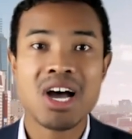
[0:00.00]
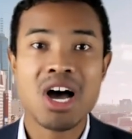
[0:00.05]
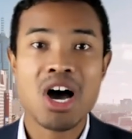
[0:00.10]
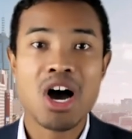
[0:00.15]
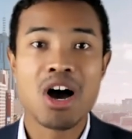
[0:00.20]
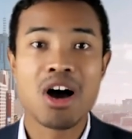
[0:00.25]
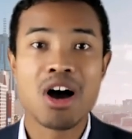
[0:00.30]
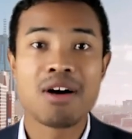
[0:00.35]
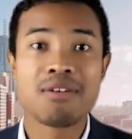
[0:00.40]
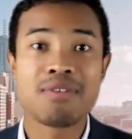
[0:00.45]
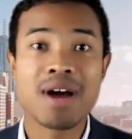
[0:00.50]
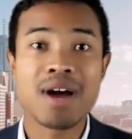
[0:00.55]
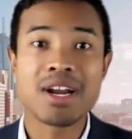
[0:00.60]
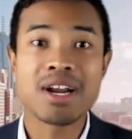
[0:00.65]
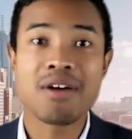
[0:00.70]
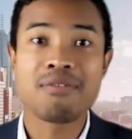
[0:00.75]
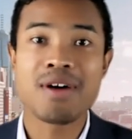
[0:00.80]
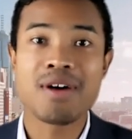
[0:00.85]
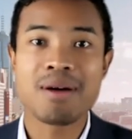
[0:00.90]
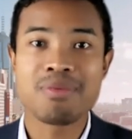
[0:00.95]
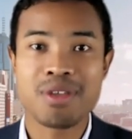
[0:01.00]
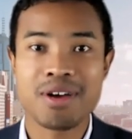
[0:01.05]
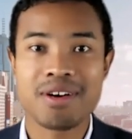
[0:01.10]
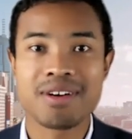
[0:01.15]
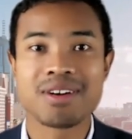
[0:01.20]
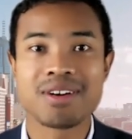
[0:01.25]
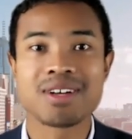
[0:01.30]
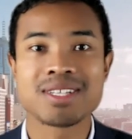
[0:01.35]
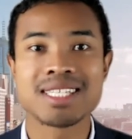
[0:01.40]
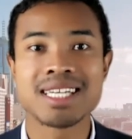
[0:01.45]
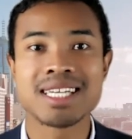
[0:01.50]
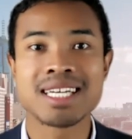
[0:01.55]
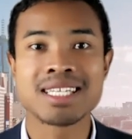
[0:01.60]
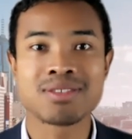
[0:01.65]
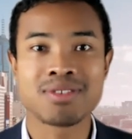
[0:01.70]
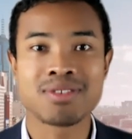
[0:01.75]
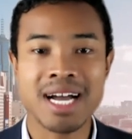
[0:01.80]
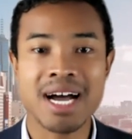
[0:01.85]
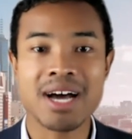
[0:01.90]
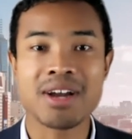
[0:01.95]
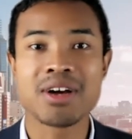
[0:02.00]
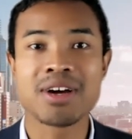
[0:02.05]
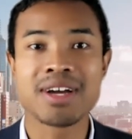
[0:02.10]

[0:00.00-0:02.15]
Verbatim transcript: of Radiopharm Theranostics, Riccardo